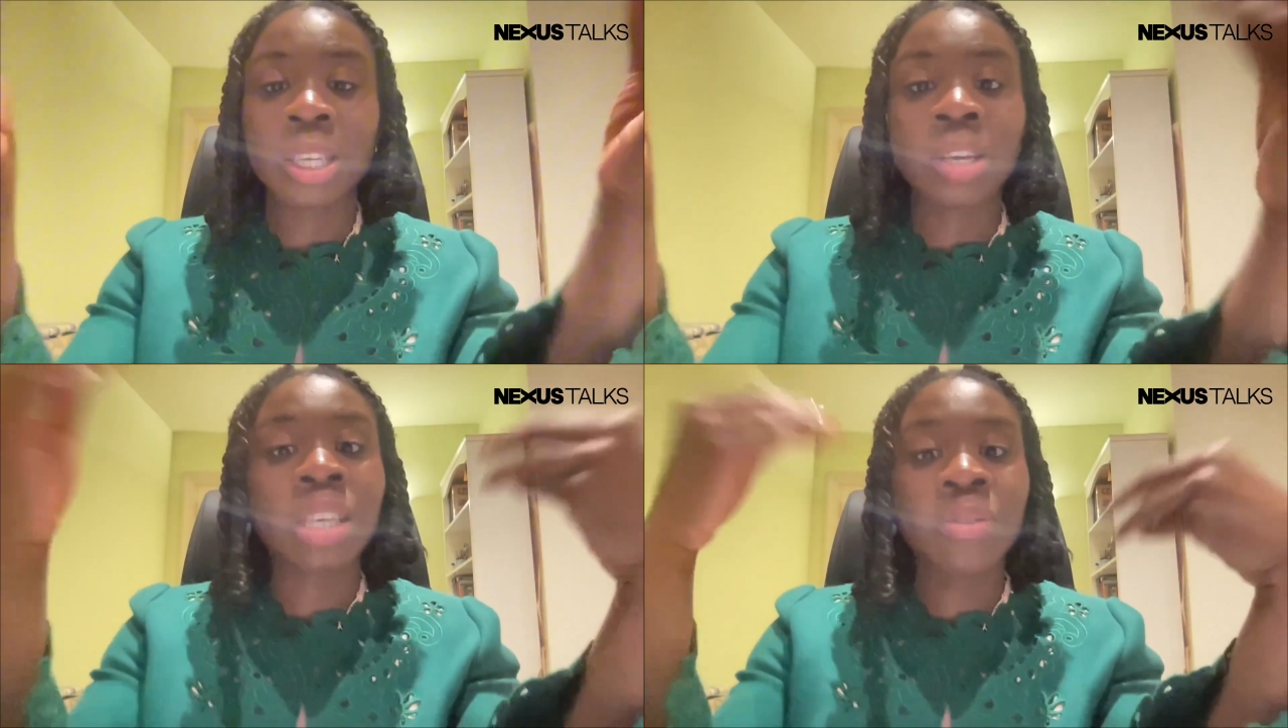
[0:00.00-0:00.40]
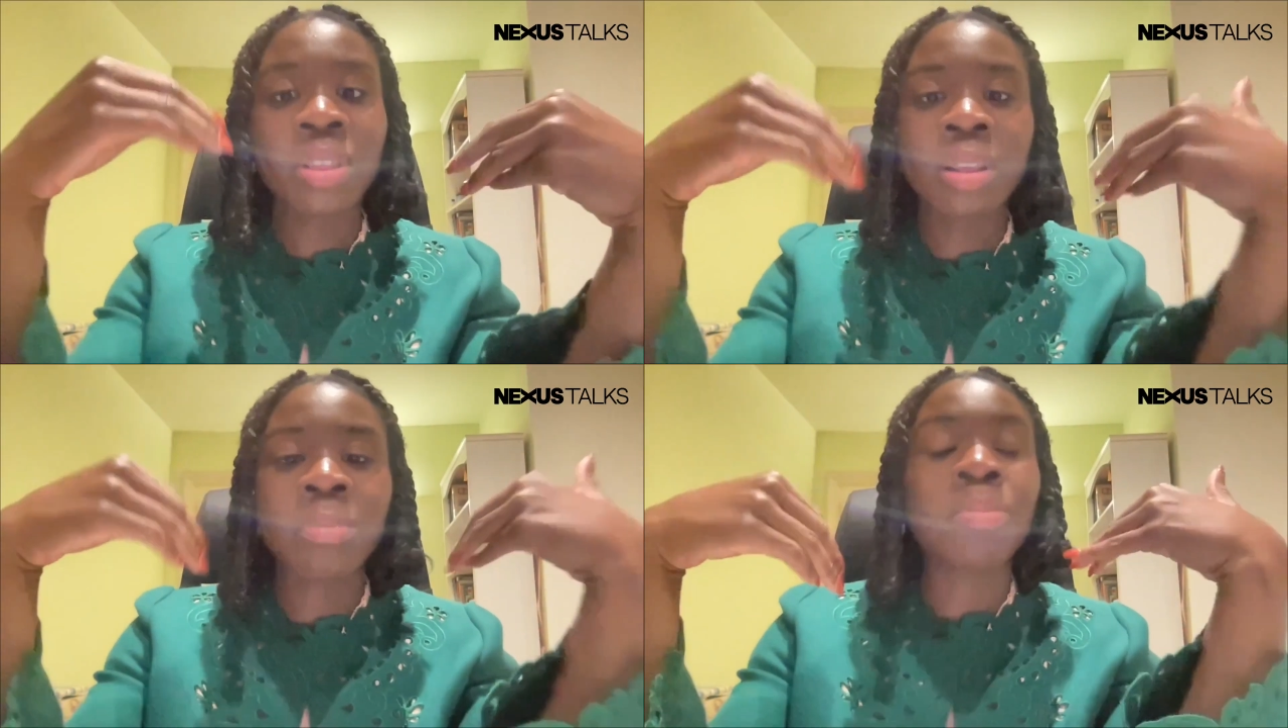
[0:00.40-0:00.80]
because
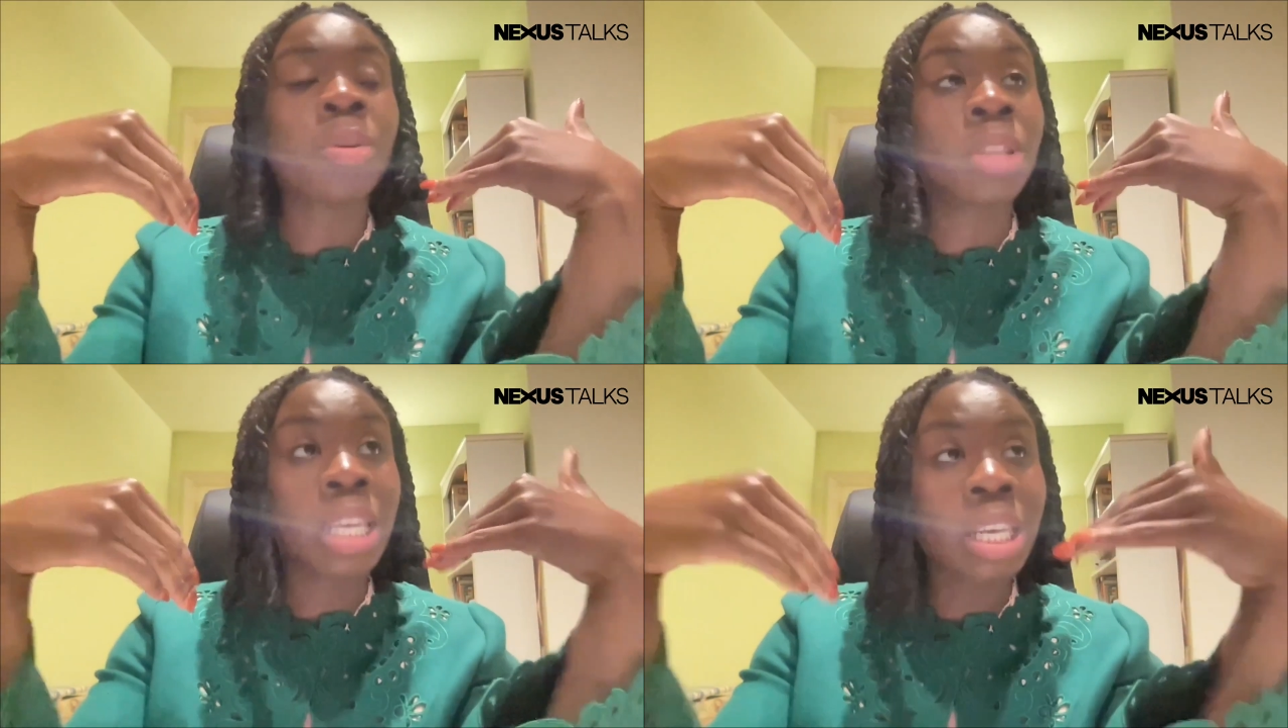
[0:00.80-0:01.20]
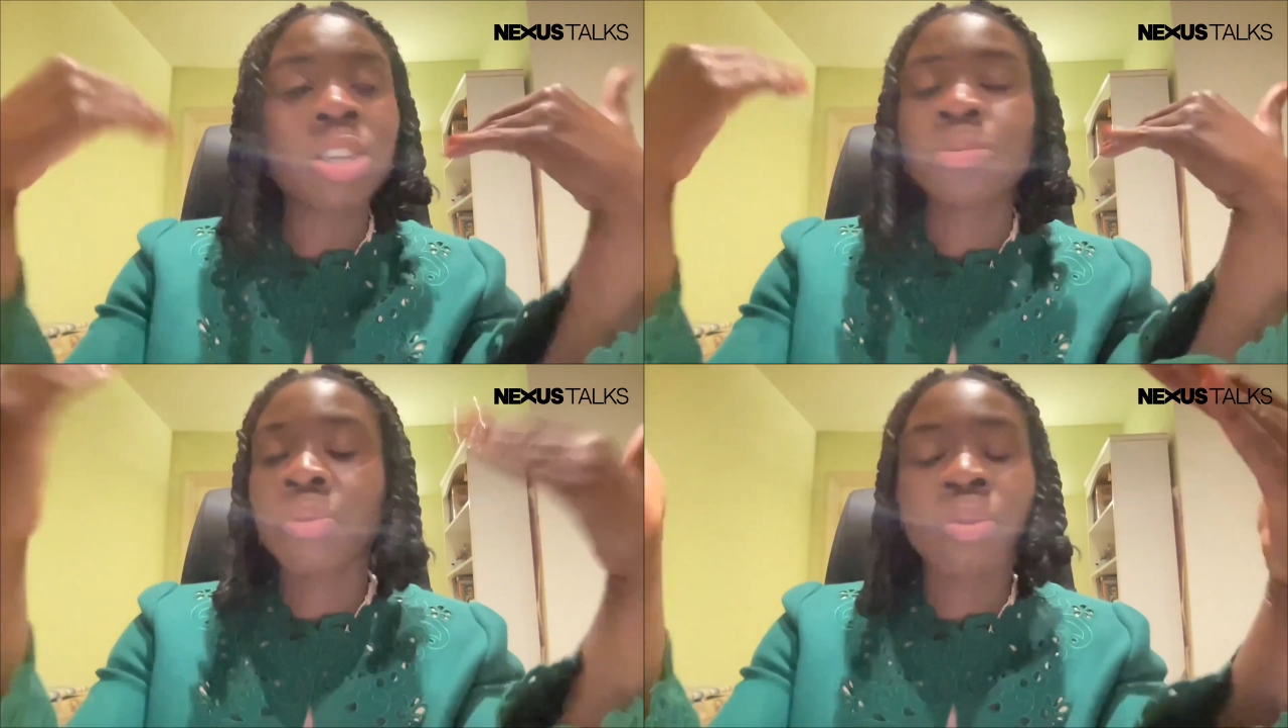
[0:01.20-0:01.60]
even the
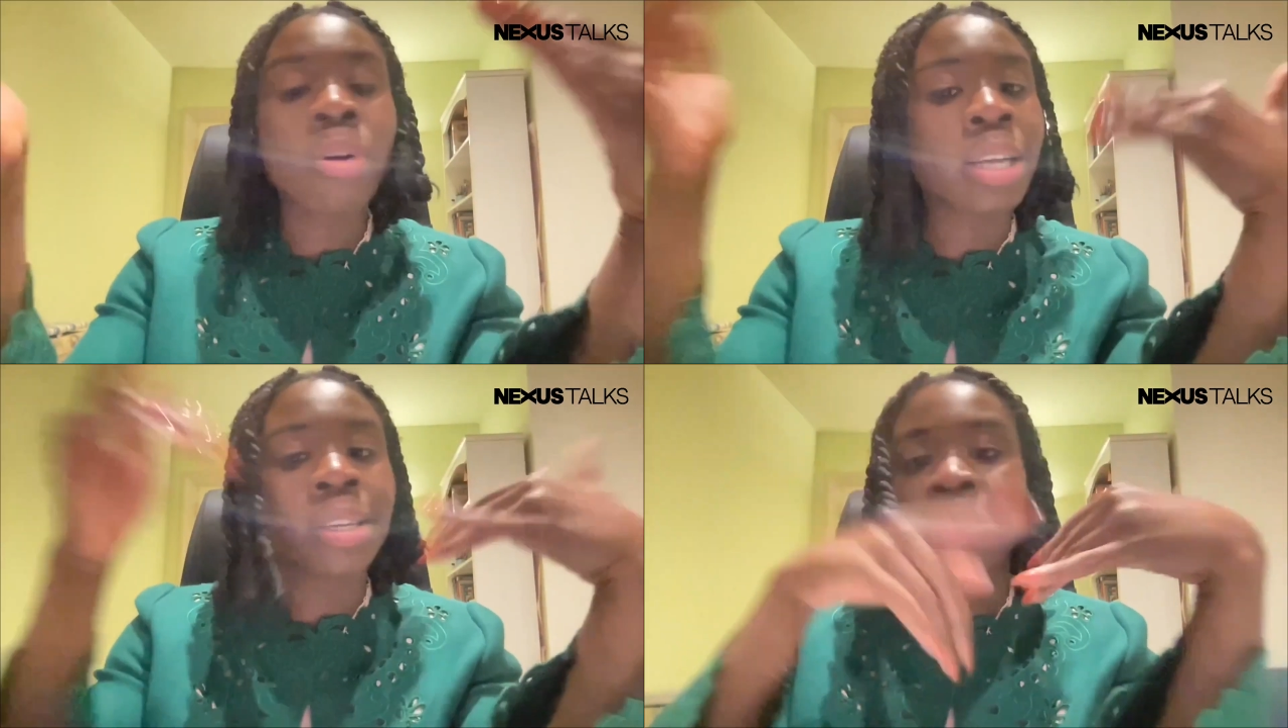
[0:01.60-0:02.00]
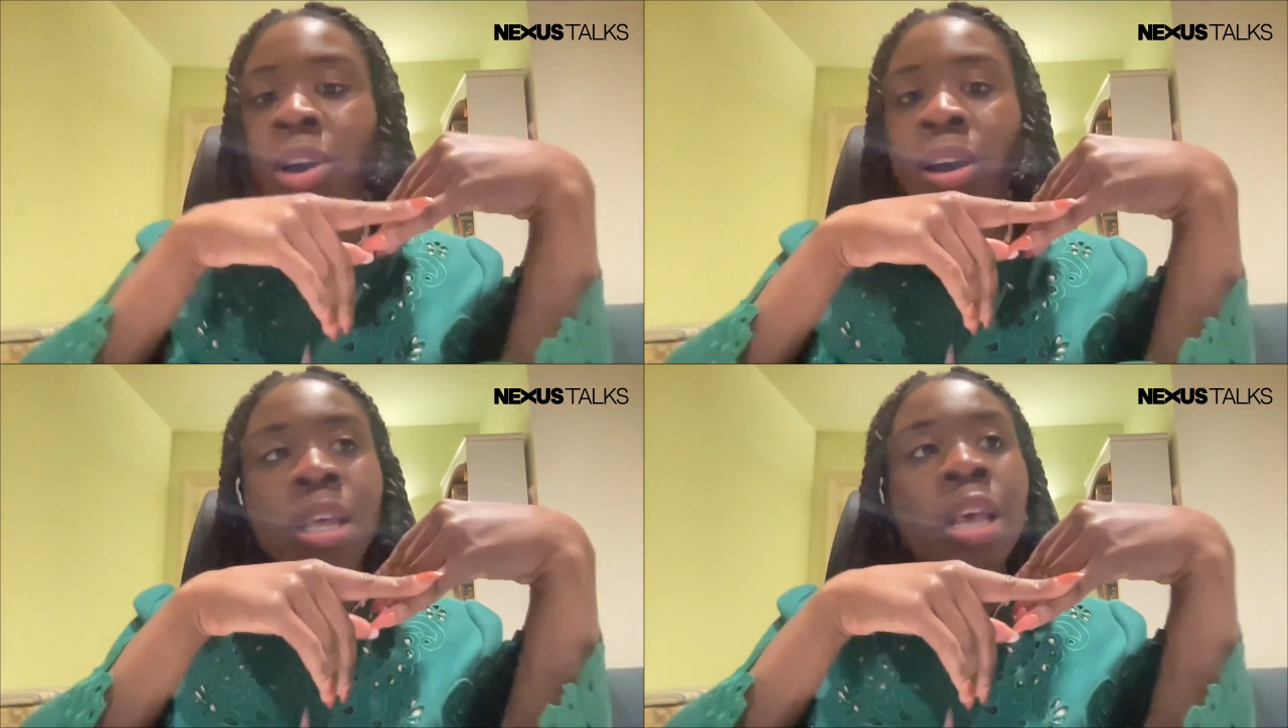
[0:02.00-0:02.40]
years before, I did
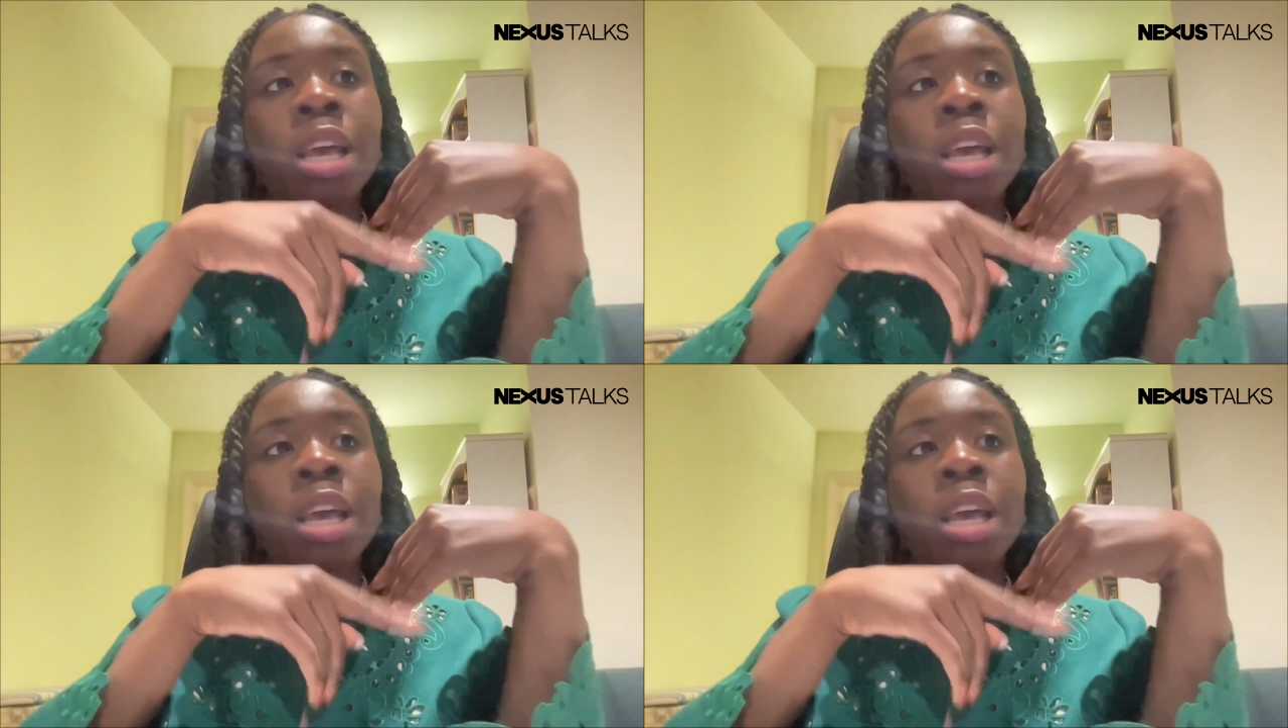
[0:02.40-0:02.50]
not